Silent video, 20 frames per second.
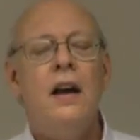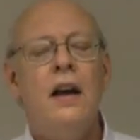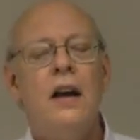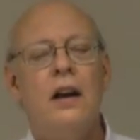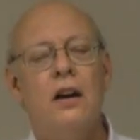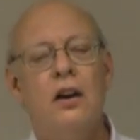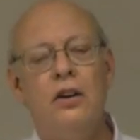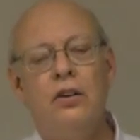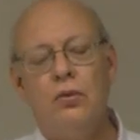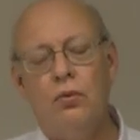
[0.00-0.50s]

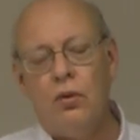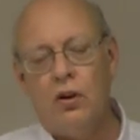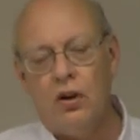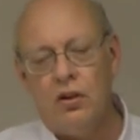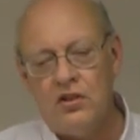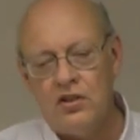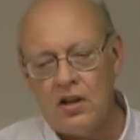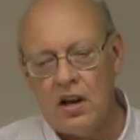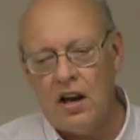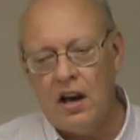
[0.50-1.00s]
In other
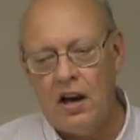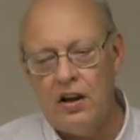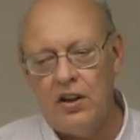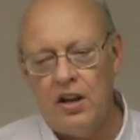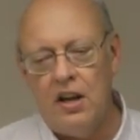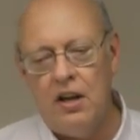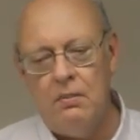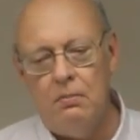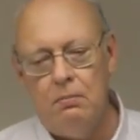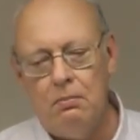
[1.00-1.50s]
words, uh,
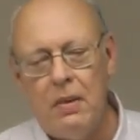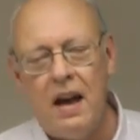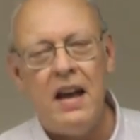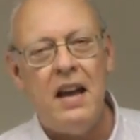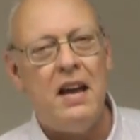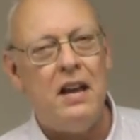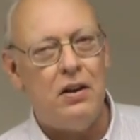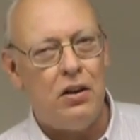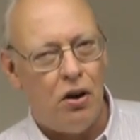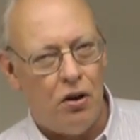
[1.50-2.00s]
they
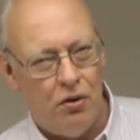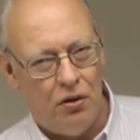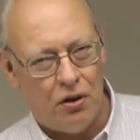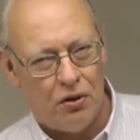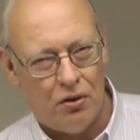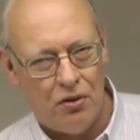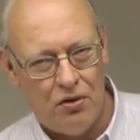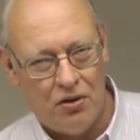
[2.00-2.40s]
may know their